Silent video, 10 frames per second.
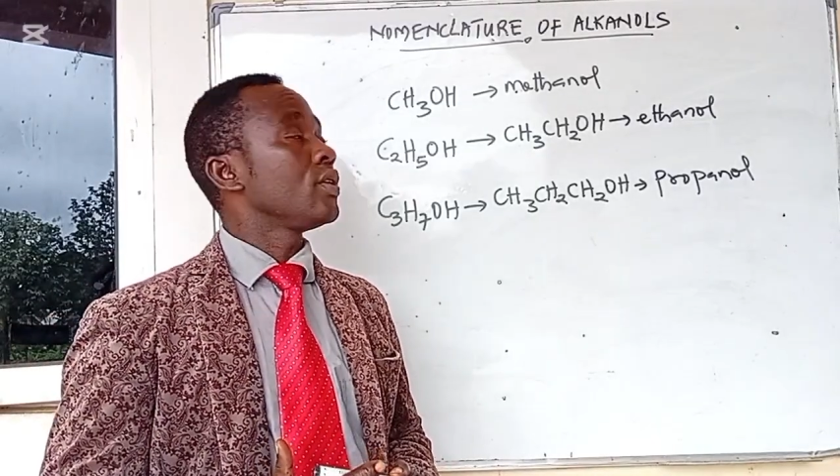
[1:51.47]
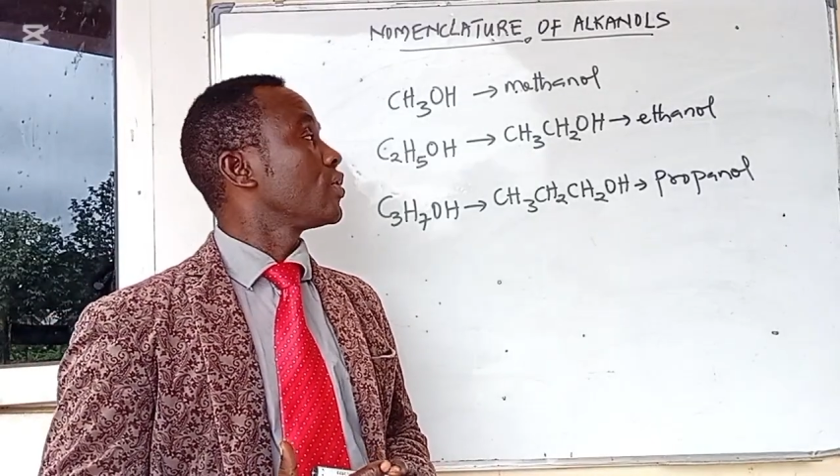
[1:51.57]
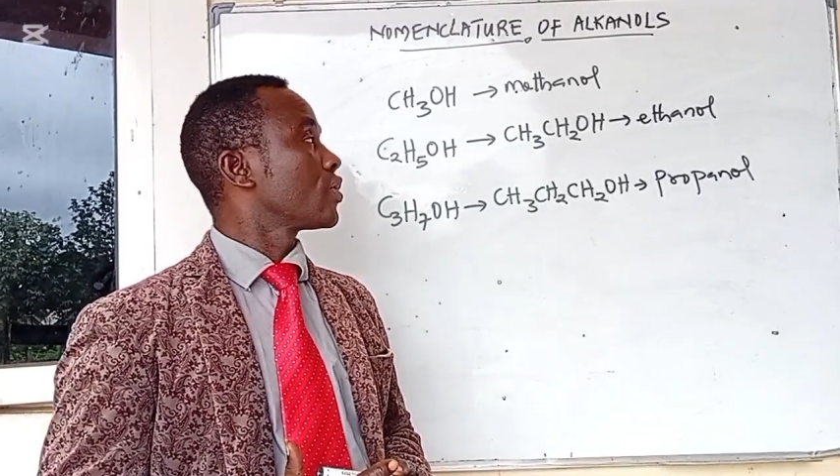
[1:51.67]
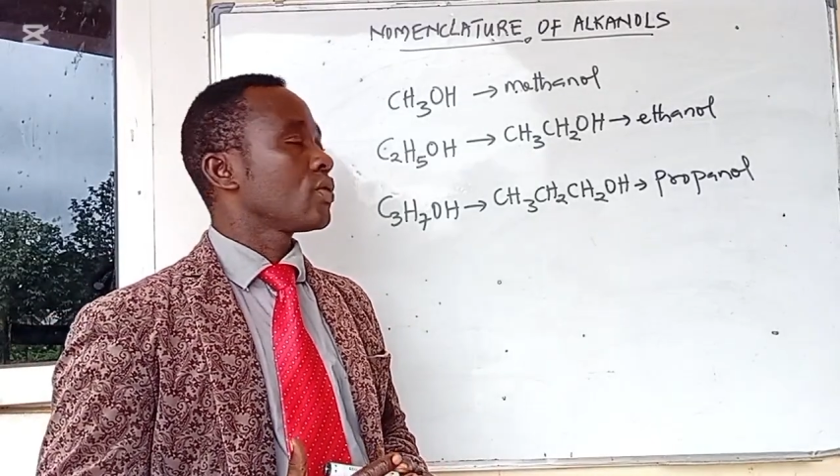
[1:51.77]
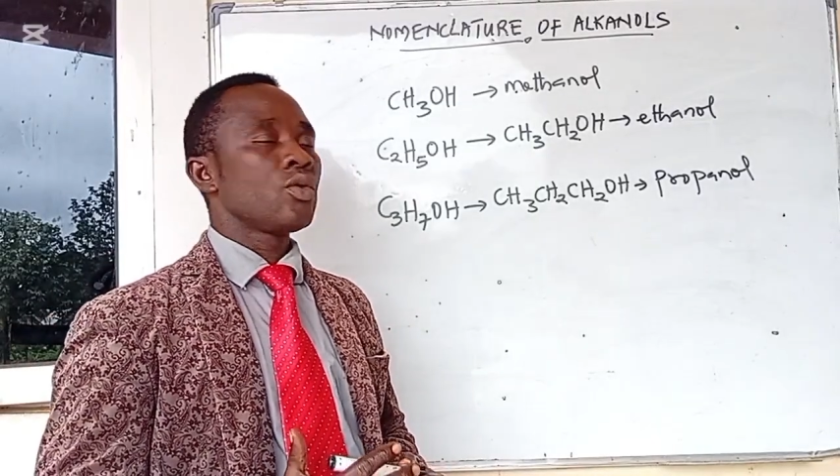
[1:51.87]

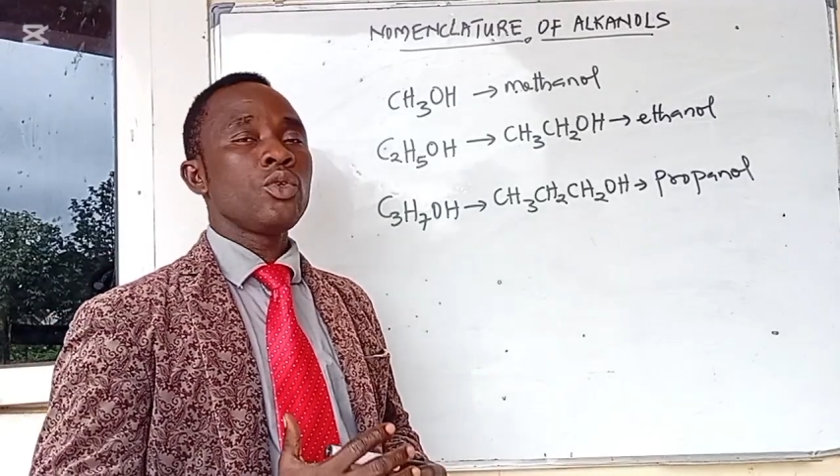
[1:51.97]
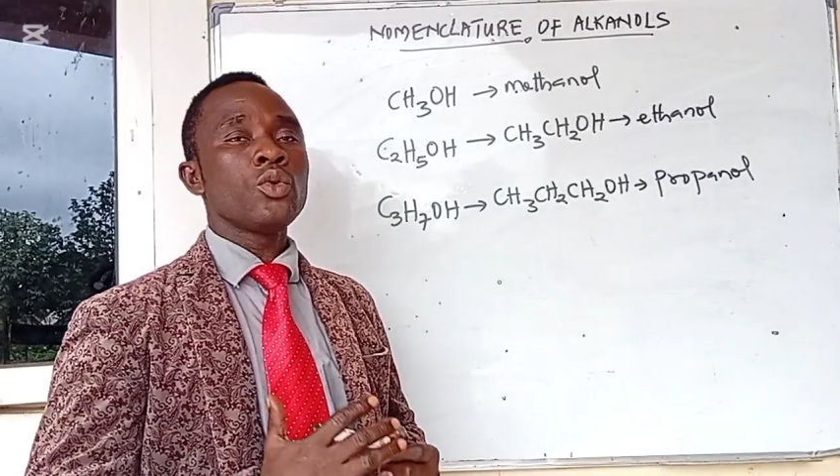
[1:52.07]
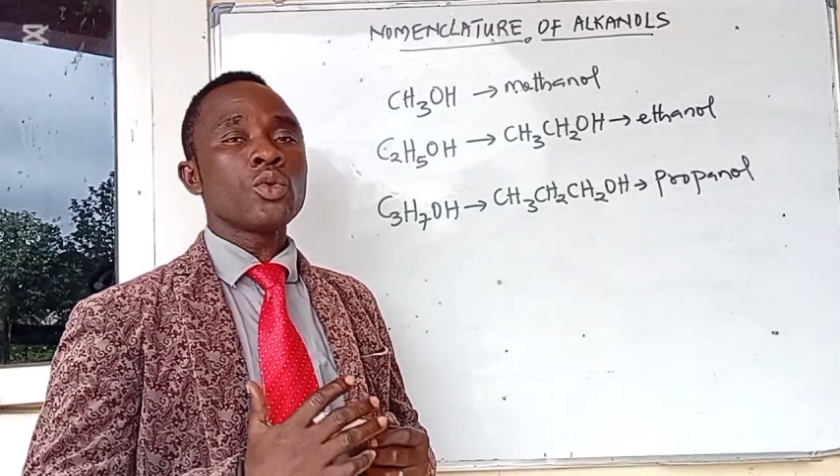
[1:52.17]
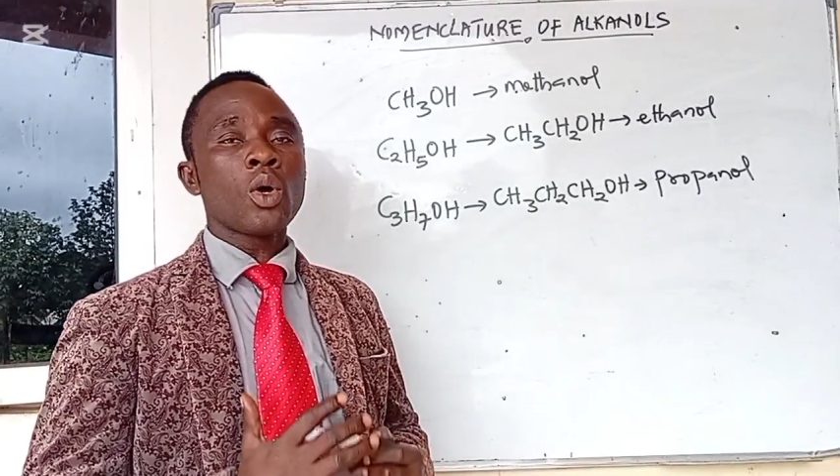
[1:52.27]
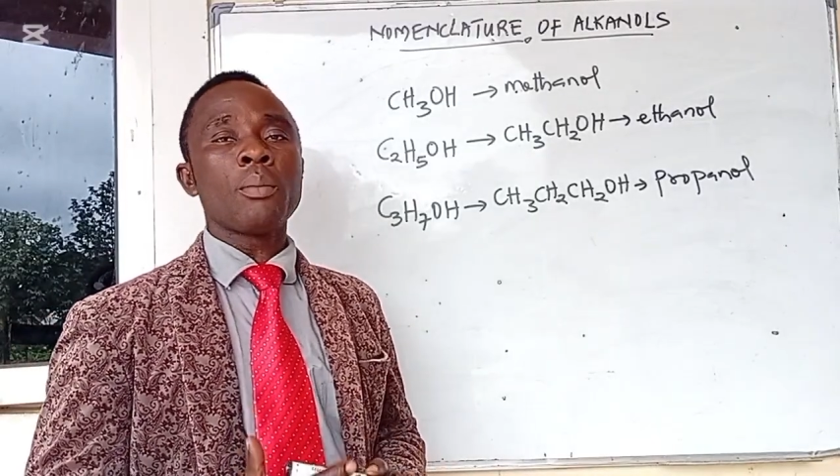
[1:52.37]
is
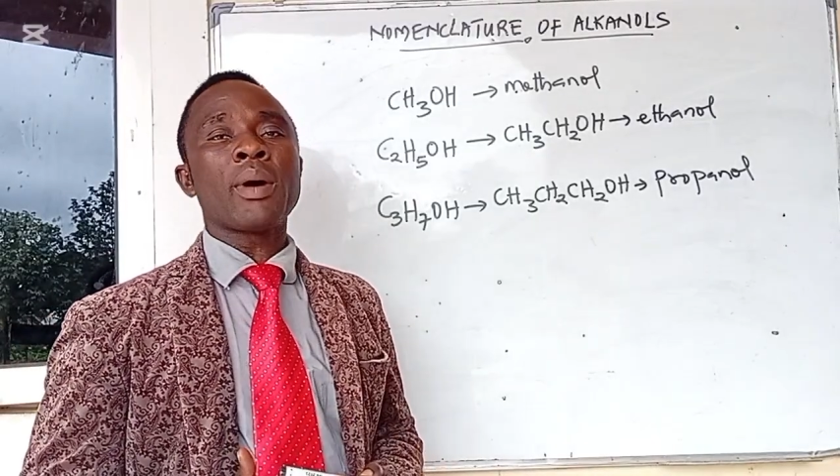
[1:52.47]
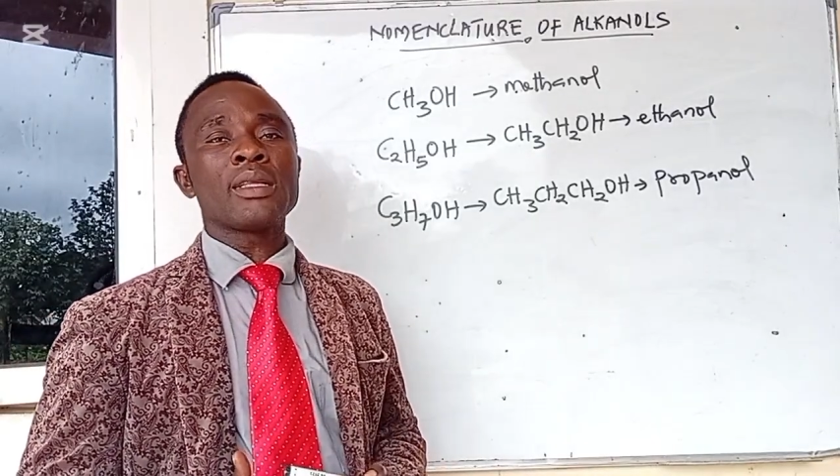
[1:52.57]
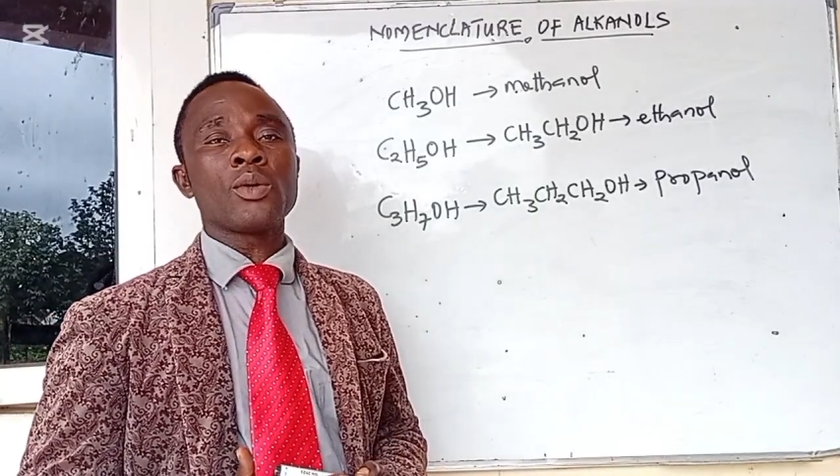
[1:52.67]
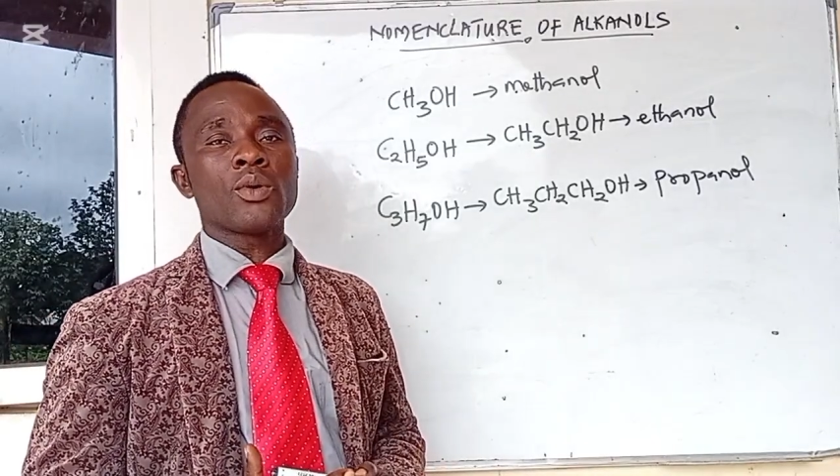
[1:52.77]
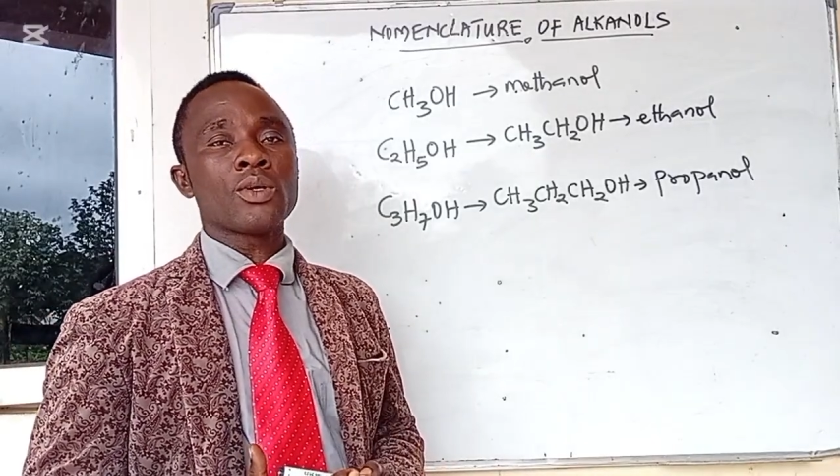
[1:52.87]
you number